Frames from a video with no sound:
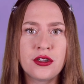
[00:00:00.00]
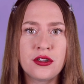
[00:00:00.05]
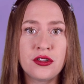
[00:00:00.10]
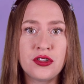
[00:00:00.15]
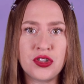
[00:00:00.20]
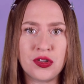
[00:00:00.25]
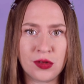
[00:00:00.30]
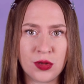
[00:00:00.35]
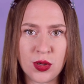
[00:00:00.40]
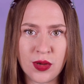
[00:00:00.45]

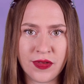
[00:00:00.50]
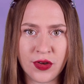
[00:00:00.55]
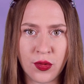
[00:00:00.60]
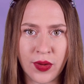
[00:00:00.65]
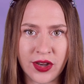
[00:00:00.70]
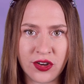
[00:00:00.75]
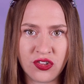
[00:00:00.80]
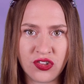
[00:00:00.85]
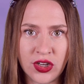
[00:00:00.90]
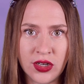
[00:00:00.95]
Do you have a
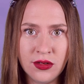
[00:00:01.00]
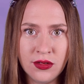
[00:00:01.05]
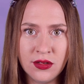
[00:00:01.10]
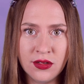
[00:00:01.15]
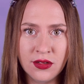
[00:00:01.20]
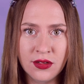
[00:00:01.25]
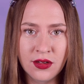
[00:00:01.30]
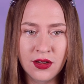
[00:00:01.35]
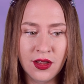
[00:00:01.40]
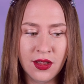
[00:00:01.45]
question?
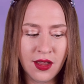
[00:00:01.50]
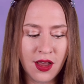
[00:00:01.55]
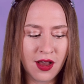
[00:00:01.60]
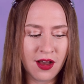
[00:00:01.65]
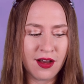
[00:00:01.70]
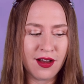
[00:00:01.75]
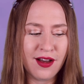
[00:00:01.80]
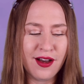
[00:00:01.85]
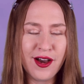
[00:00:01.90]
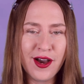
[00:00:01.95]
Huh?
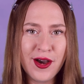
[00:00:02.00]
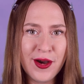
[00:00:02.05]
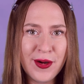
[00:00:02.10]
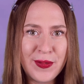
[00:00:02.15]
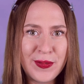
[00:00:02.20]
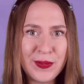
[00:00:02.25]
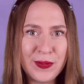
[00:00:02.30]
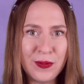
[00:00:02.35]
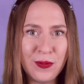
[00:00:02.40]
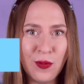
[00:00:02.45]

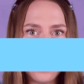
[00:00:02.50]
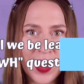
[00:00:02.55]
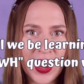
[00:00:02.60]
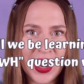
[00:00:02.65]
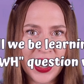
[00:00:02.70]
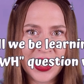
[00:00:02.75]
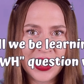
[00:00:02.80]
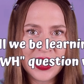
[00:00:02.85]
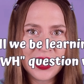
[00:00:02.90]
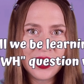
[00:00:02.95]

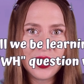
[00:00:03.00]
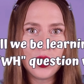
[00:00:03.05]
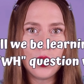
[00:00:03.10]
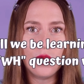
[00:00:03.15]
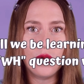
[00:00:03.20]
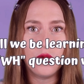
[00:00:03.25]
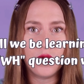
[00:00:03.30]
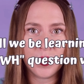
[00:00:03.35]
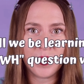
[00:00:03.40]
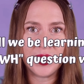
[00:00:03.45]
When
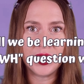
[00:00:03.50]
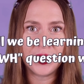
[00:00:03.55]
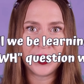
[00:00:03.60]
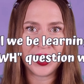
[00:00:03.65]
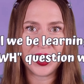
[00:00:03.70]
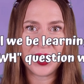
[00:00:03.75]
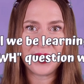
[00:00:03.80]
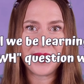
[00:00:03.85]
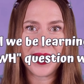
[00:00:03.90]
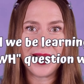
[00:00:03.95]
will we be
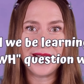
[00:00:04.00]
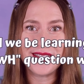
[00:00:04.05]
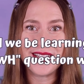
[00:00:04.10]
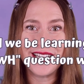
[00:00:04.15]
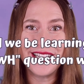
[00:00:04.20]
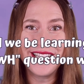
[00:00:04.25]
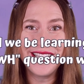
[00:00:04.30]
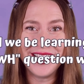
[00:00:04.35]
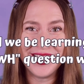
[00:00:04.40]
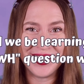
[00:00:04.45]
learning about a
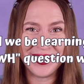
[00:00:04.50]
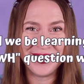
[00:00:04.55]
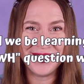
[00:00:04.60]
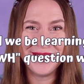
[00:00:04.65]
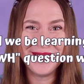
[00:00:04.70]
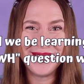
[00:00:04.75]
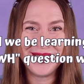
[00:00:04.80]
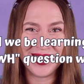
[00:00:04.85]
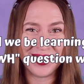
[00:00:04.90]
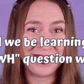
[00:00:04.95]
new
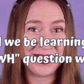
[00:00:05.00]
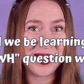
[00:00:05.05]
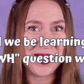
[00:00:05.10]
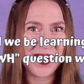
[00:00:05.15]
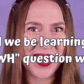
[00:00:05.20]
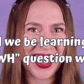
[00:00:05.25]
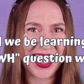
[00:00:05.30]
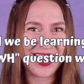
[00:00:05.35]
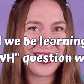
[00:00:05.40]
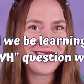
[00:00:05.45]

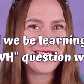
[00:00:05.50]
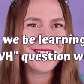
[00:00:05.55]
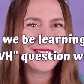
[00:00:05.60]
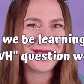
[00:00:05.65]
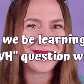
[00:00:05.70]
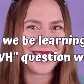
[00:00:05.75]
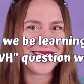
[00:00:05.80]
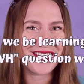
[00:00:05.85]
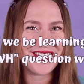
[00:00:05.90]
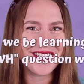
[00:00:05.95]
WH
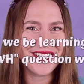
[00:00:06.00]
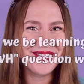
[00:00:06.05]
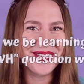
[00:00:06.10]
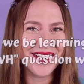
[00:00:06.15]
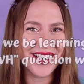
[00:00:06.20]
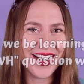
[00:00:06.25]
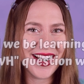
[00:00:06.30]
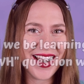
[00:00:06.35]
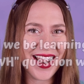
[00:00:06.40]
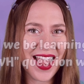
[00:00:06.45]
question
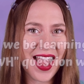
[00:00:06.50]
word?